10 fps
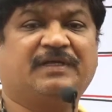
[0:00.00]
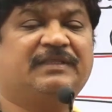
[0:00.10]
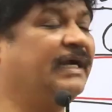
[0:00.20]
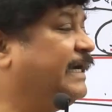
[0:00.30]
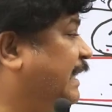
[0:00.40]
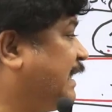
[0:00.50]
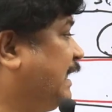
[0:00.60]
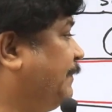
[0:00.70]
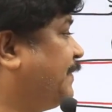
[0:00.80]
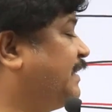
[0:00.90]
the data
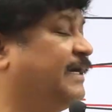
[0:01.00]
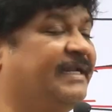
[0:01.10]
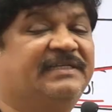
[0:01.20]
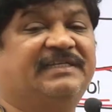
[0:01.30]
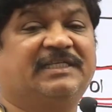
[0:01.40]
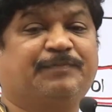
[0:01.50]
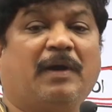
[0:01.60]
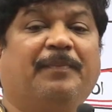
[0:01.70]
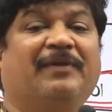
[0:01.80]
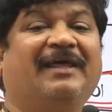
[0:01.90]
representation is
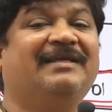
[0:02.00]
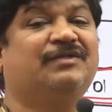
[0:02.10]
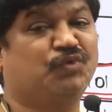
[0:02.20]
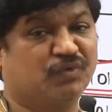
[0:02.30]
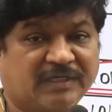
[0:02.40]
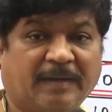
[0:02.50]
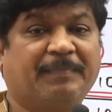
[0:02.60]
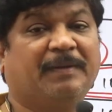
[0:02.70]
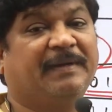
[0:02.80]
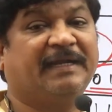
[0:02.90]
popular is two's
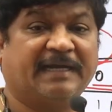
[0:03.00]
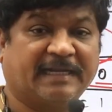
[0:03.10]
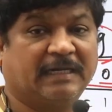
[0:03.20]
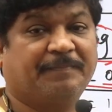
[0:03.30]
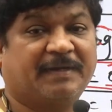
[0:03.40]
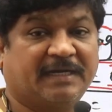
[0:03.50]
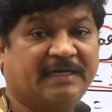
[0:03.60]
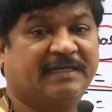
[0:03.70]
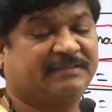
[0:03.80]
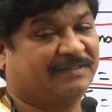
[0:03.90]
complement data
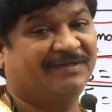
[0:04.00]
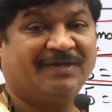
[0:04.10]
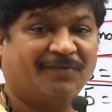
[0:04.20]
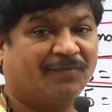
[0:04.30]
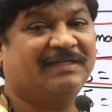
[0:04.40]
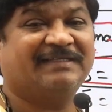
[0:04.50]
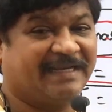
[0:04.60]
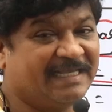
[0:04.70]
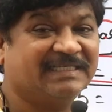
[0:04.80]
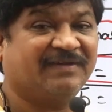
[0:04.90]
representation. What is the
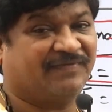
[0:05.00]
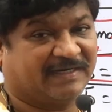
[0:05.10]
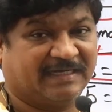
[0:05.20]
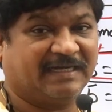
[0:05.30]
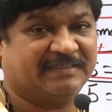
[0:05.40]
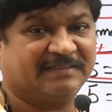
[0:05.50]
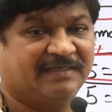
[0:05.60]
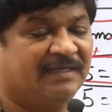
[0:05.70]
reason for that?